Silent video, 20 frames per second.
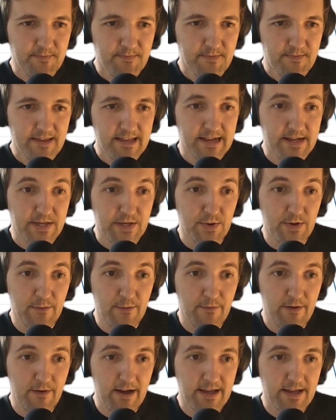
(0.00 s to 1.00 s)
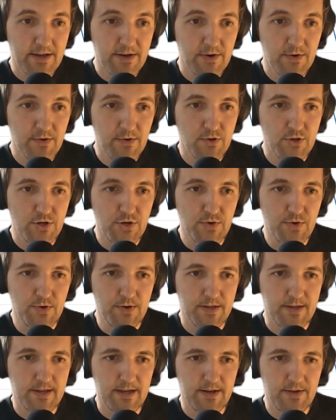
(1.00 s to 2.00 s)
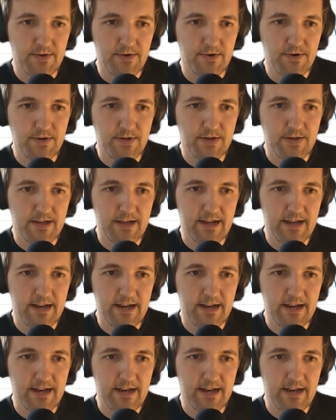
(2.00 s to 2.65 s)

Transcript: So if I go to sectors and